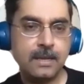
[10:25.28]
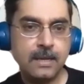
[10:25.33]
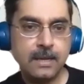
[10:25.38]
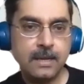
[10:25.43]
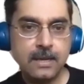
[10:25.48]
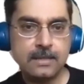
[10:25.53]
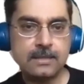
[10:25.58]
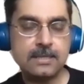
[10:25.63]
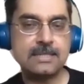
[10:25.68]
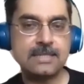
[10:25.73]

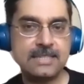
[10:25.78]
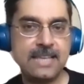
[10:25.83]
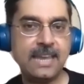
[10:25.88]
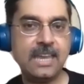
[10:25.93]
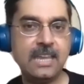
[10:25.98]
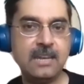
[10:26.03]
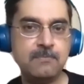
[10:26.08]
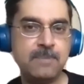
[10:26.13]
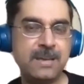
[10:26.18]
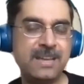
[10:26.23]
The
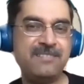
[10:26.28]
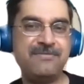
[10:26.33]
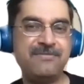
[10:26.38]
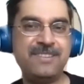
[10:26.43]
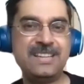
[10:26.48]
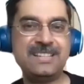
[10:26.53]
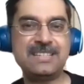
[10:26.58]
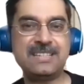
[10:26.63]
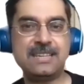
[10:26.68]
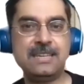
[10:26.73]
second
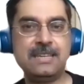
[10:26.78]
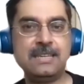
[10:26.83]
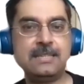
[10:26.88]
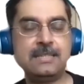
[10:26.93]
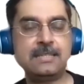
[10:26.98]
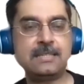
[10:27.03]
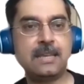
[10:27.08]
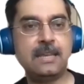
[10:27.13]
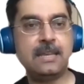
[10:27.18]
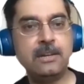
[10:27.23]
benefit
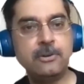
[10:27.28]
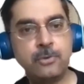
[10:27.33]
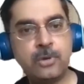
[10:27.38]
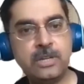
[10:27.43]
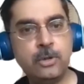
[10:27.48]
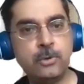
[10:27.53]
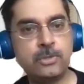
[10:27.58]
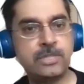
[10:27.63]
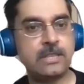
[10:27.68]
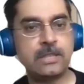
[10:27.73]
is in
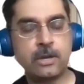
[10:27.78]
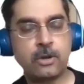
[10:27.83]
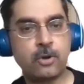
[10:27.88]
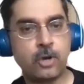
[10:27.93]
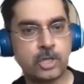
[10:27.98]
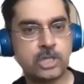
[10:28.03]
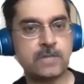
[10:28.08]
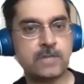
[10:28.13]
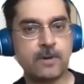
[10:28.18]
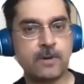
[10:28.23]
reducing the
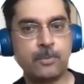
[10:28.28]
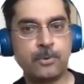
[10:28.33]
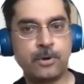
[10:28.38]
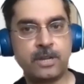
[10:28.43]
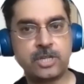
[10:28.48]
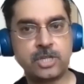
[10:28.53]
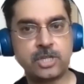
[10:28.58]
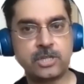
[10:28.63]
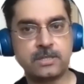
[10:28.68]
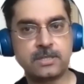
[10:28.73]
cost of
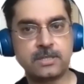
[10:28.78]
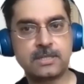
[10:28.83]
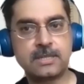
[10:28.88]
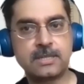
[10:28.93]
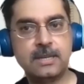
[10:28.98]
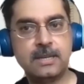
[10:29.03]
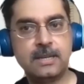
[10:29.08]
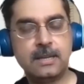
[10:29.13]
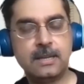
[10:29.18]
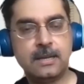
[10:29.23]
operations.
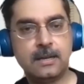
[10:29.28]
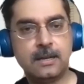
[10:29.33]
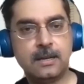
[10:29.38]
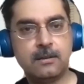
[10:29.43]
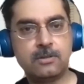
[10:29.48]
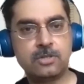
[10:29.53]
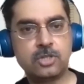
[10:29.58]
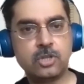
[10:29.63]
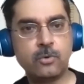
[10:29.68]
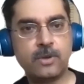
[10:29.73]

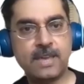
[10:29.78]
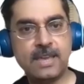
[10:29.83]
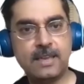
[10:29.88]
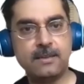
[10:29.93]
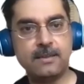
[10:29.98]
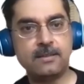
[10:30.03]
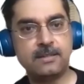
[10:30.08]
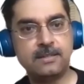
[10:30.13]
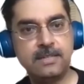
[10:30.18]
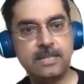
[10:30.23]
So
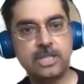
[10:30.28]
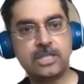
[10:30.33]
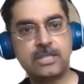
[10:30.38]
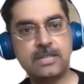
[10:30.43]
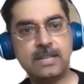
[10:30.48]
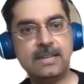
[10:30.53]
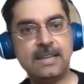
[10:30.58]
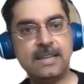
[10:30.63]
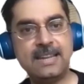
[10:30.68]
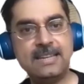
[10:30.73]
digital
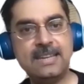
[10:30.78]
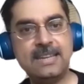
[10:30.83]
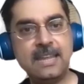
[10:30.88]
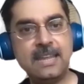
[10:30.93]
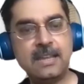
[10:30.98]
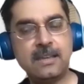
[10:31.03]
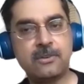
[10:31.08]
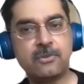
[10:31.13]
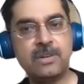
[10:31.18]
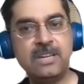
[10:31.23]

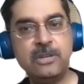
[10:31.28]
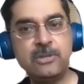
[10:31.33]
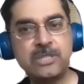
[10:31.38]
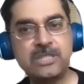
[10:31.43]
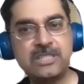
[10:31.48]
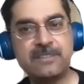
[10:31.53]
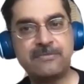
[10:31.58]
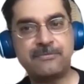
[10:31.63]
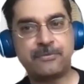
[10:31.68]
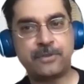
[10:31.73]
lending reduces
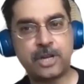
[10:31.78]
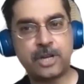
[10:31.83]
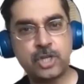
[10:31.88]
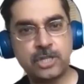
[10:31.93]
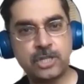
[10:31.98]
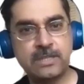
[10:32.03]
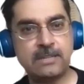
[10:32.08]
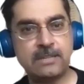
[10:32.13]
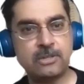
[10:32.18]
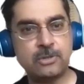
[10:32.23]
the
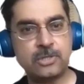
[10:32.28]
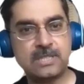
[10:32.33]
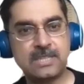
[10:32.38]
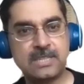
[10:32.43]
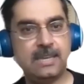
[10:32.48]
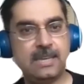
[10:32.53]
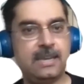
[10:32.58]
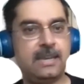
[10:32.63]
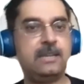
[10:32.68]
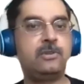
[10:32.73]
friction that you see
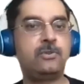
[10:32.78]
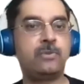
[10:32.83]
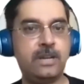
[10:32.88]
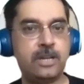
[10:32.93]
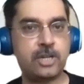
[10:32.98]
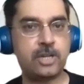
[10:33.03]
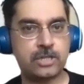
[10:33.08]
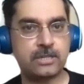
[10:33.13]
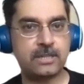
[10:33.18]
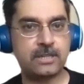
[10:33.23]
in
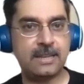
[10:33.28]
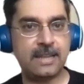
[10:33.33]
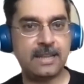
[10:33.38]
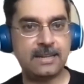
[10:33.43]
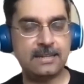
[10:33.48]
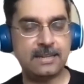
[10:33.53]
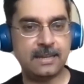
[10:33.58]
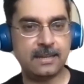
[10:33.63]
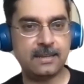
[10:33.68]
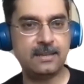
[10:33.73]
traditional lending.